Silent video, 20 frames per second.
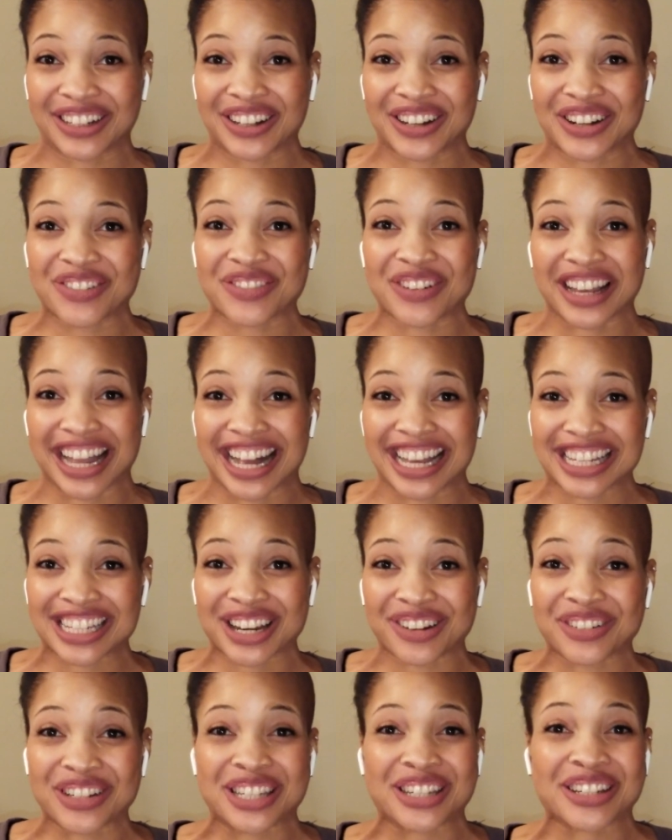Oh my gosh, I
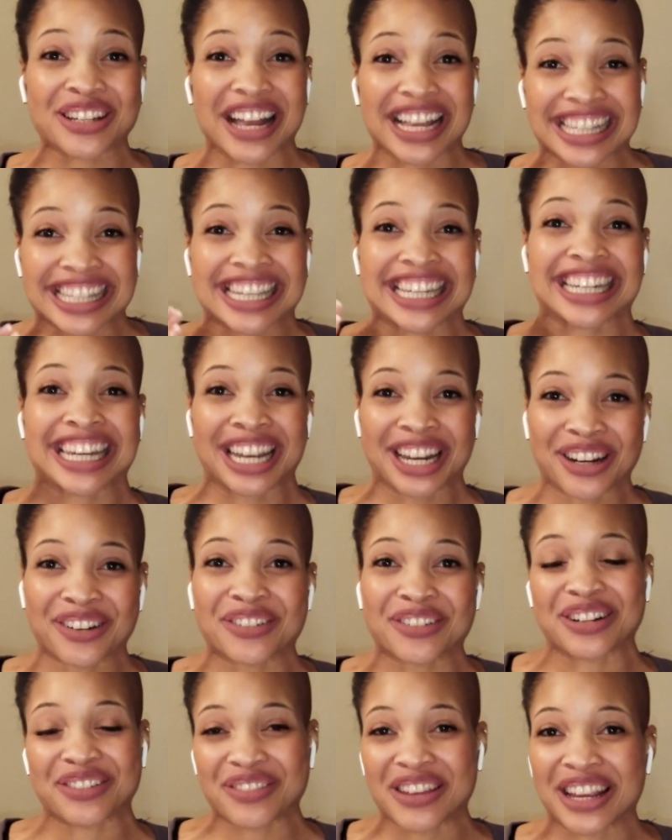wish you guys could hear what
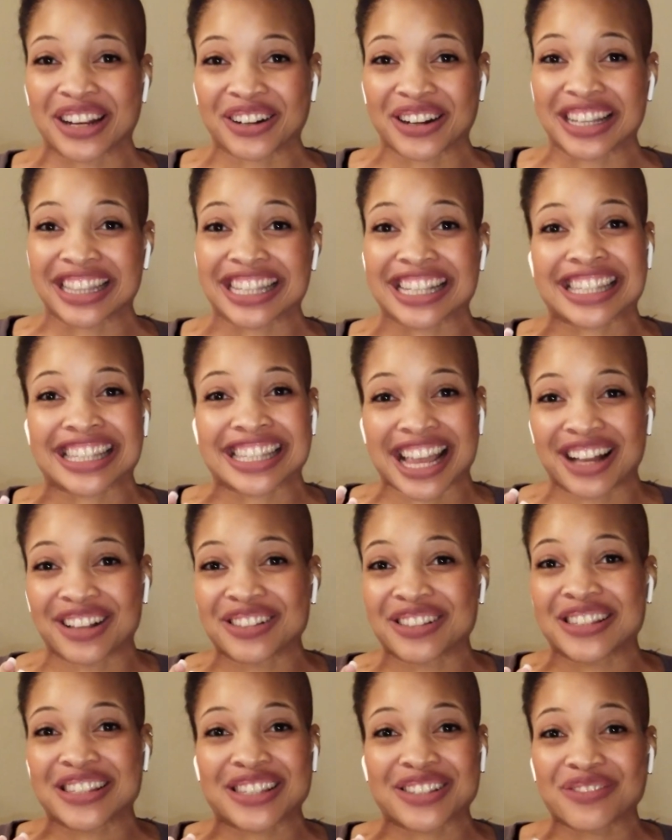I'm hearing. This
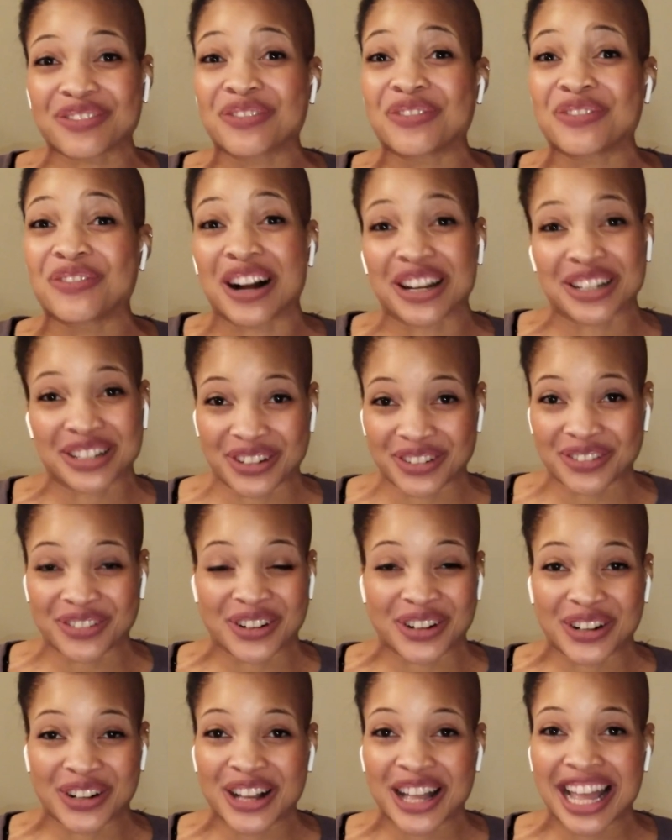sounds
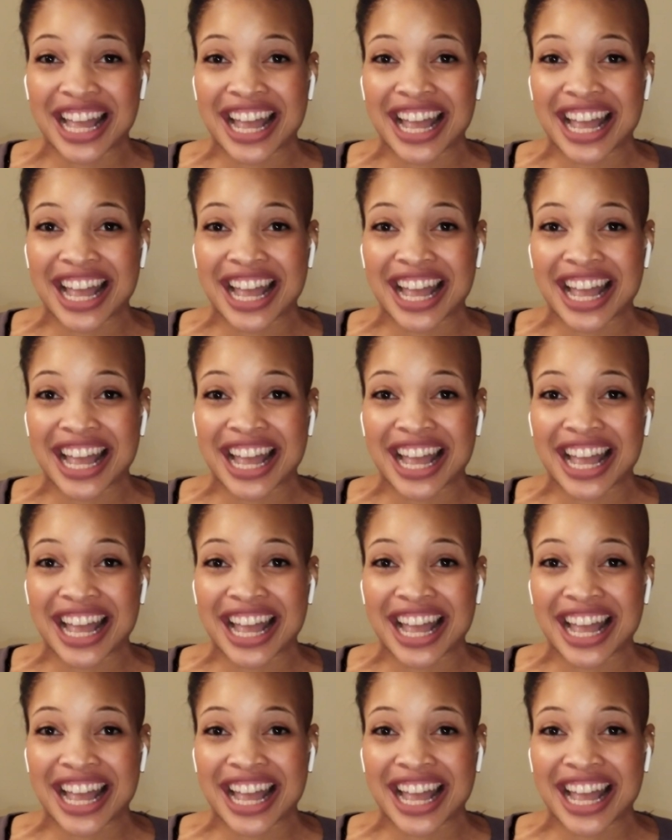wonderful.